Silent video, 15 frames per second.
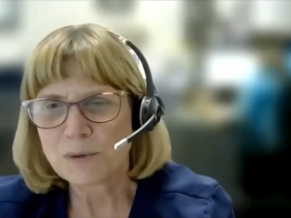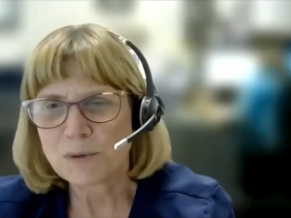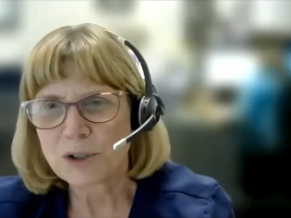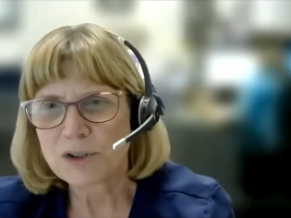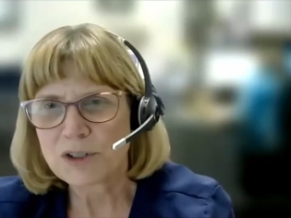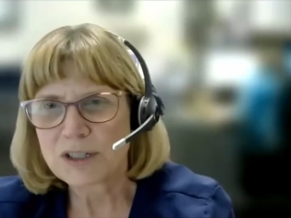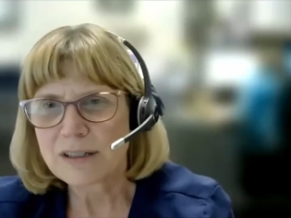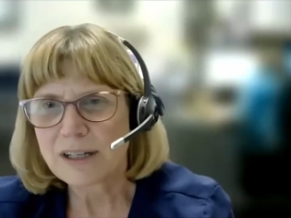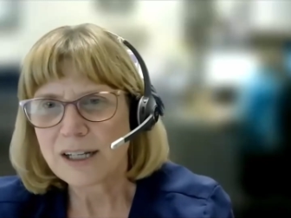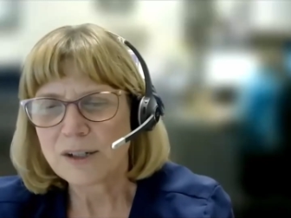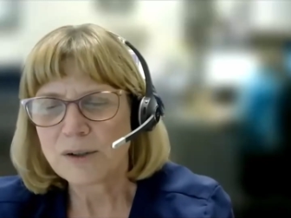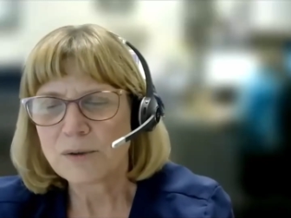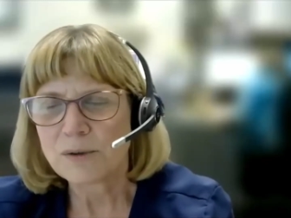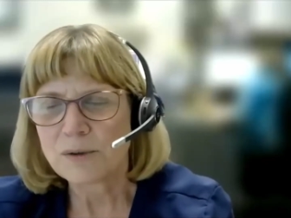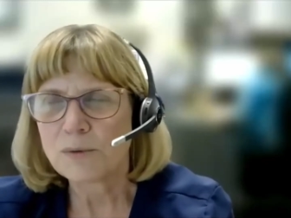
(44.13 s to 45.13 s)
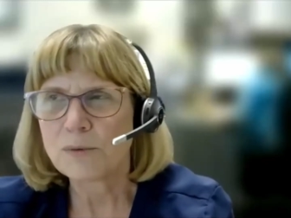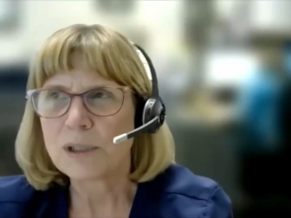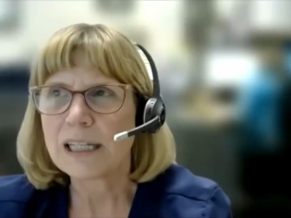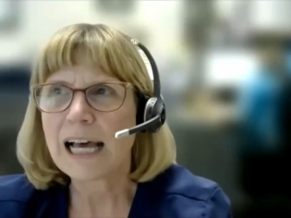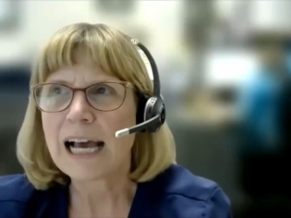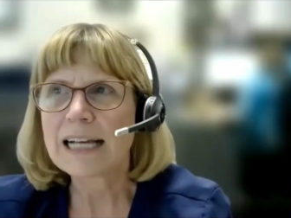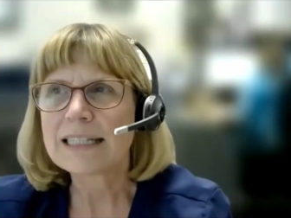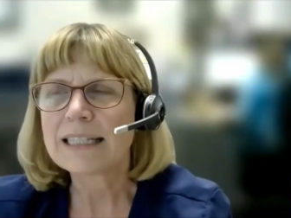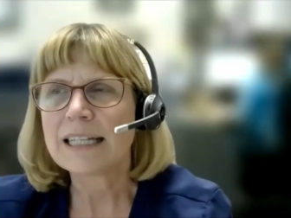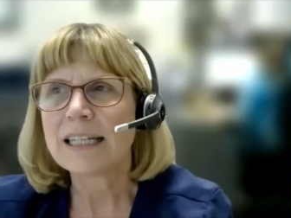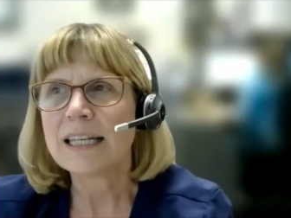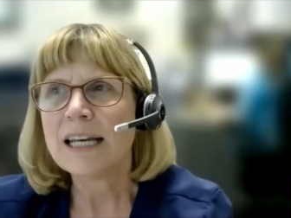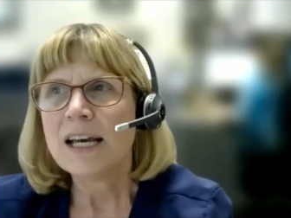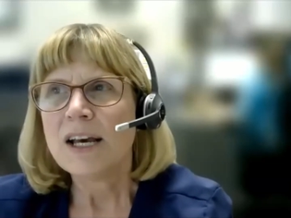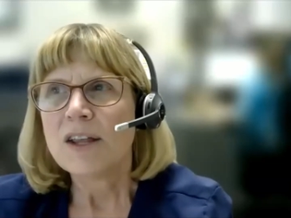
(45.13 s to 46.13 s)
where you're just kind of
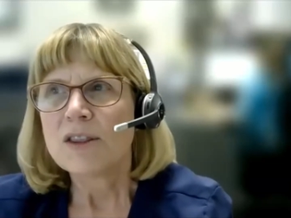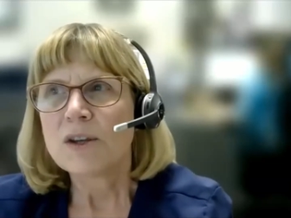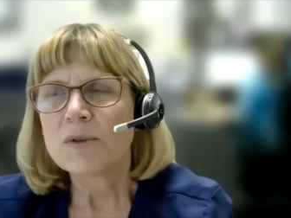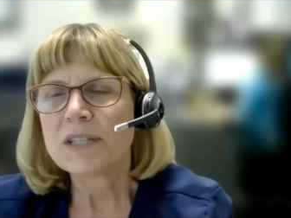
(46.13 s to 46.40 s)
relaxing.